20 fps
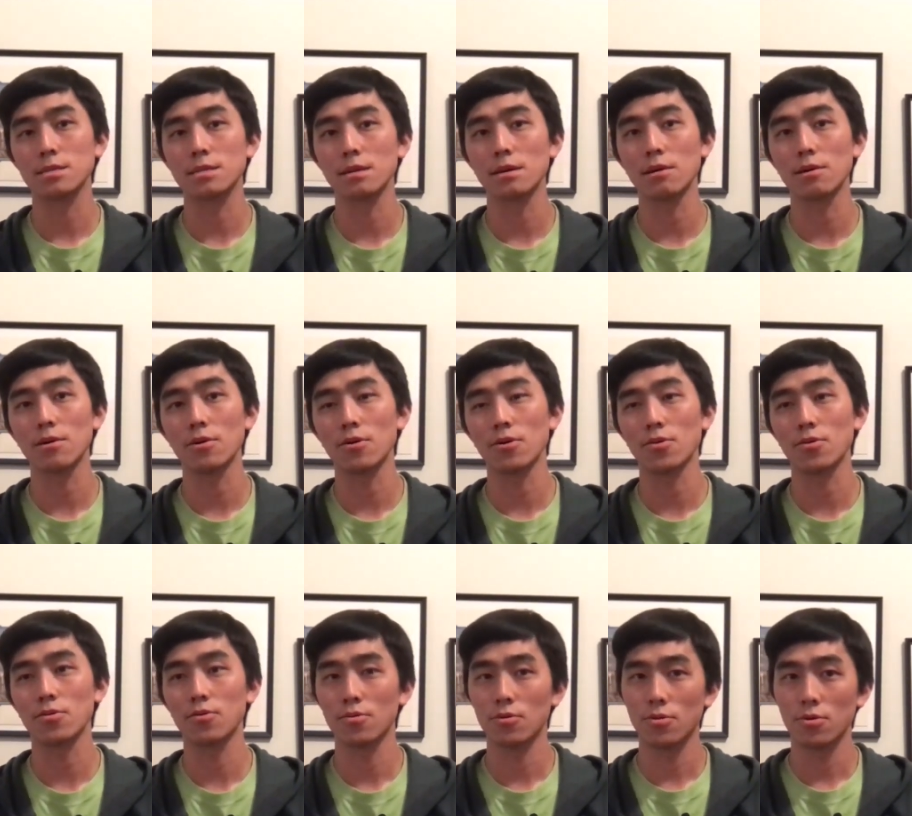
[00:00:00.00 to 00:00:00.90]

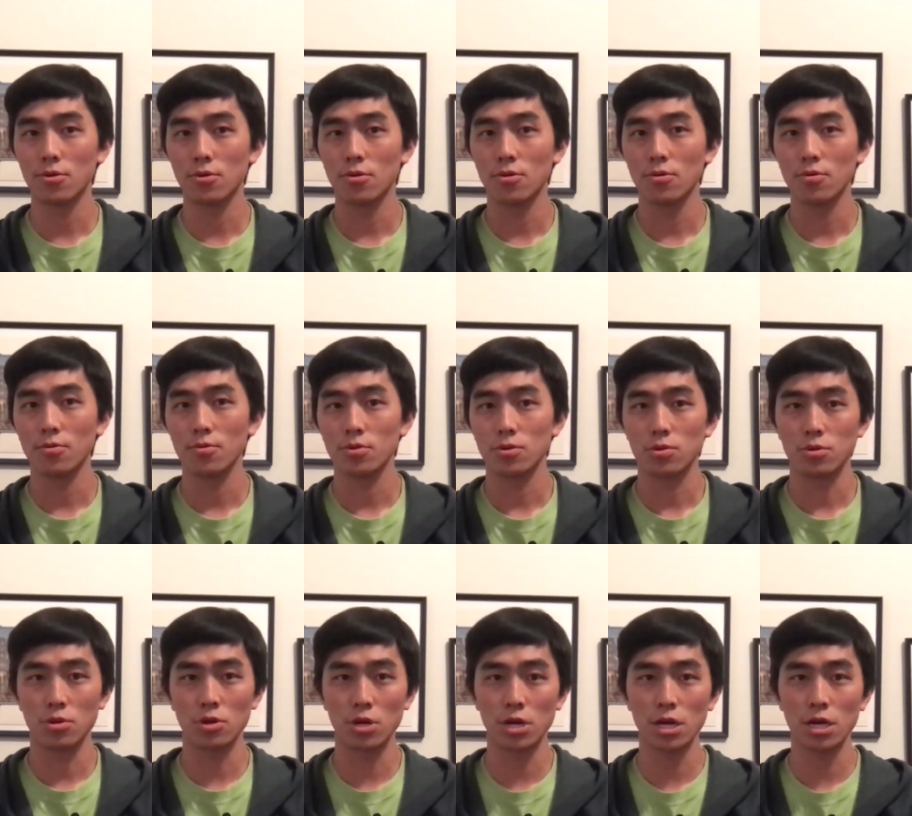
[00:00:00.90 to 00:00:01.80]
So
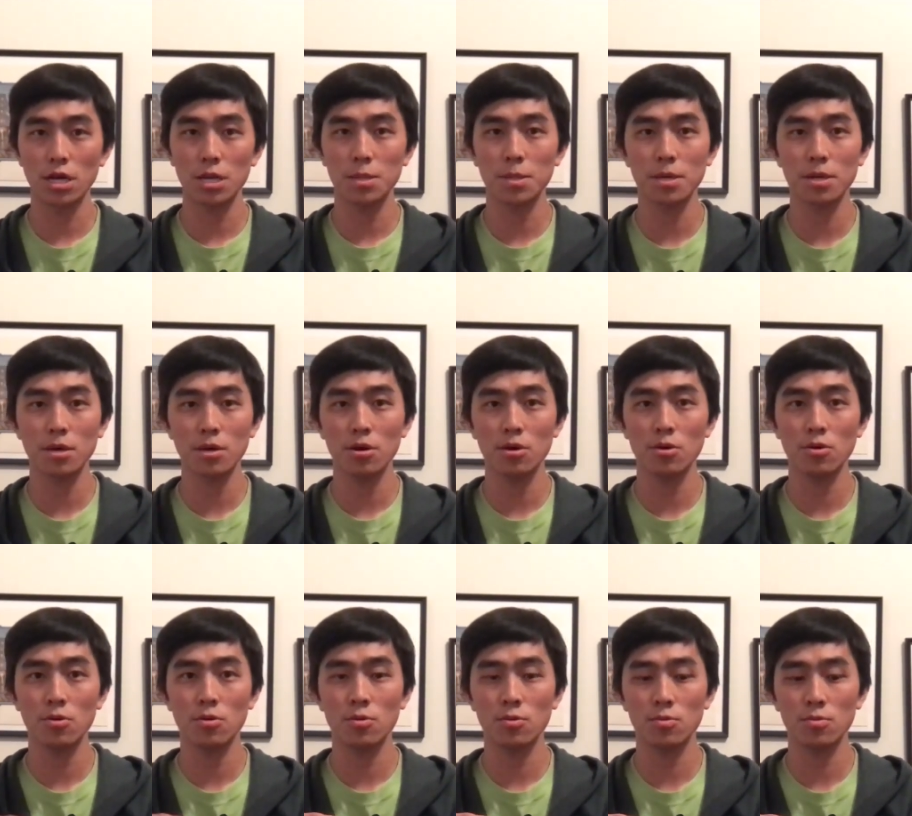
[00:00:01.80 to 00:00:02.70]
you're going to get a
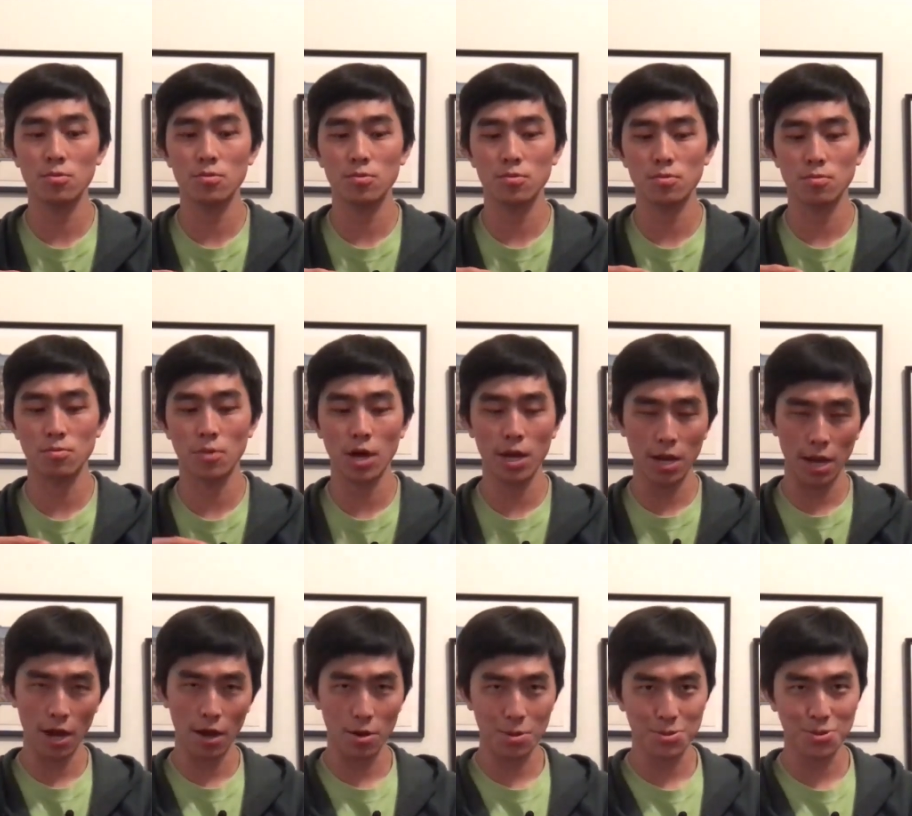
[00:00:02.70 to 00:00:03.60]
video right
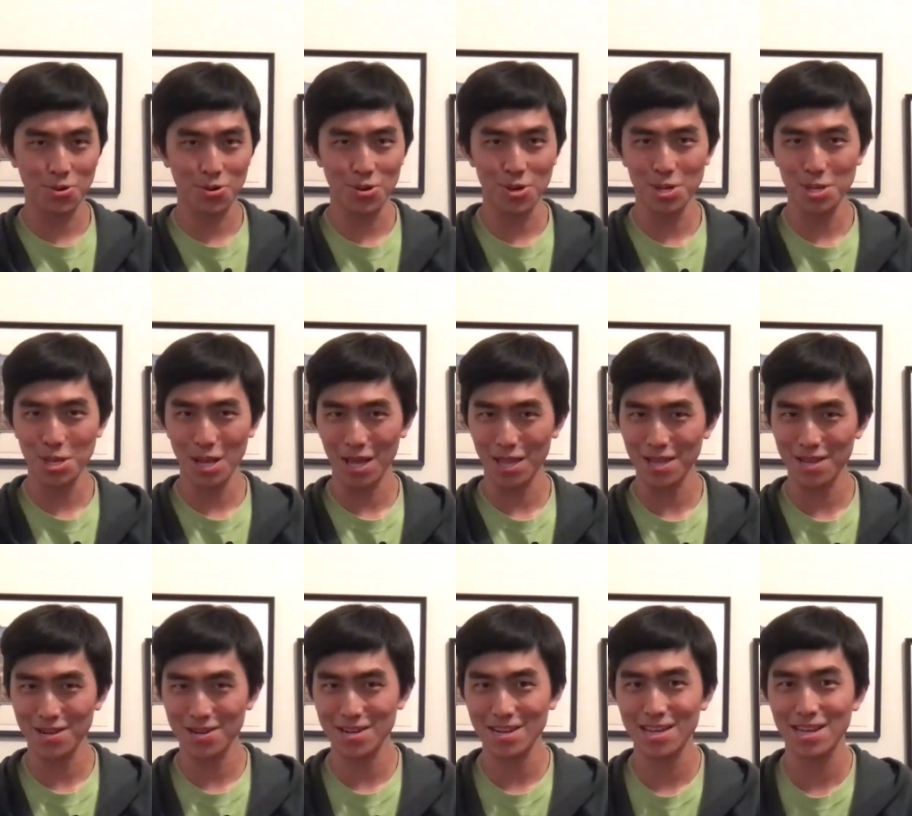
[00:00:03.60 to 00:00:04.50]
now, of course, and
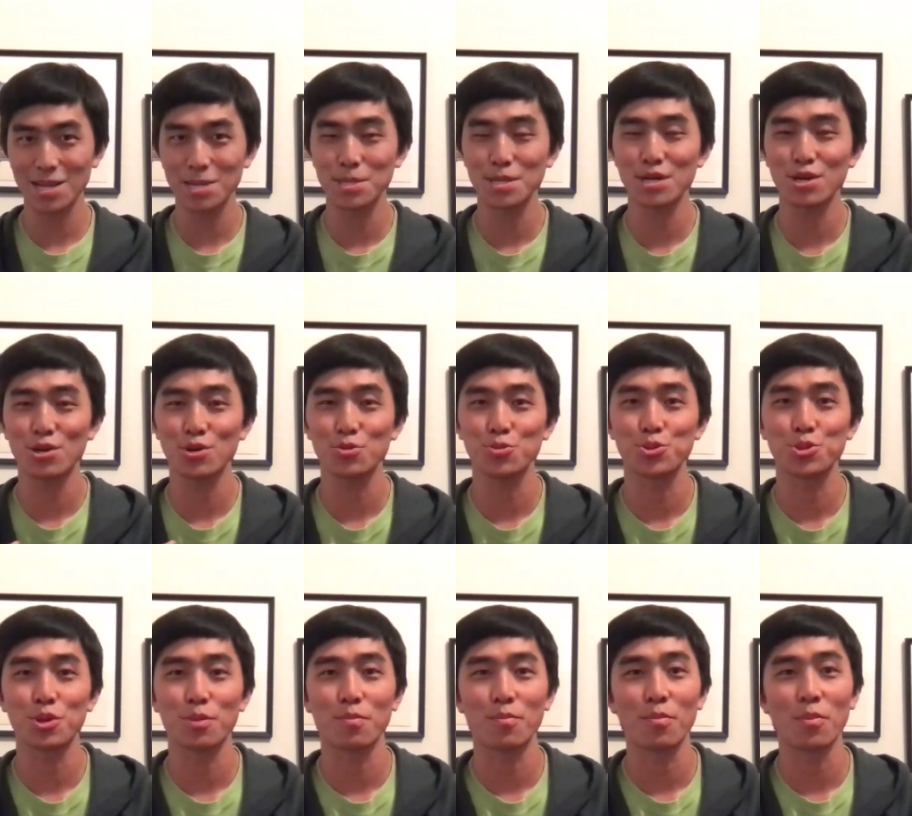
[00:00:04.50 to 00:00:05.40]
then you're going to get a video
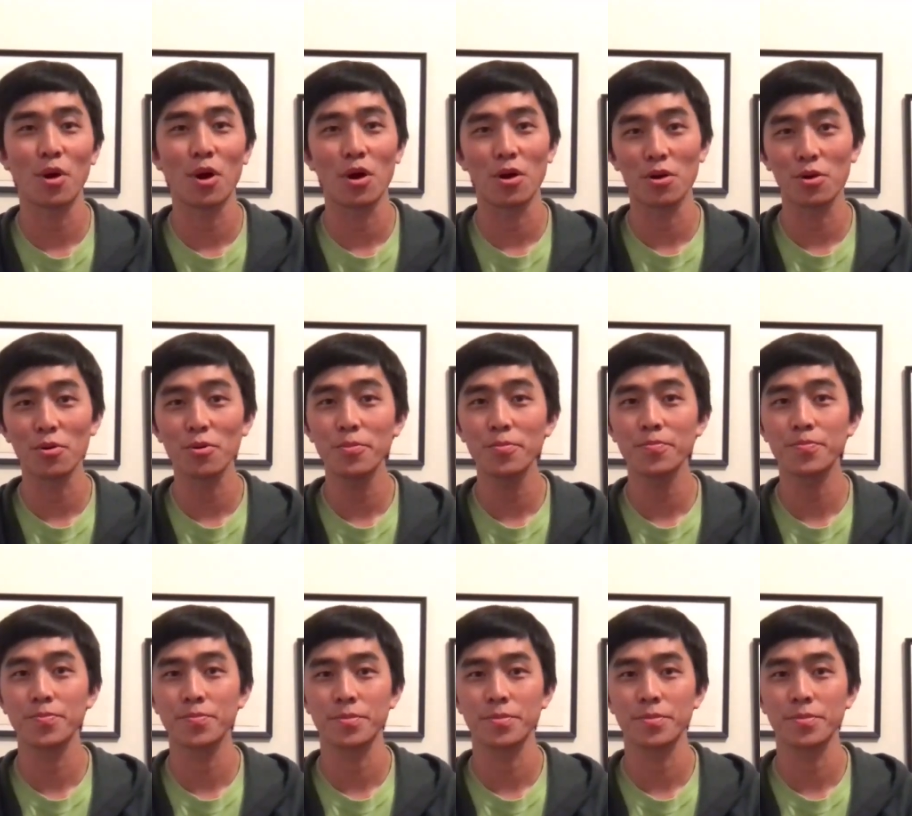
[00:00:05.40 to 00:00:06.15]
tomorrow.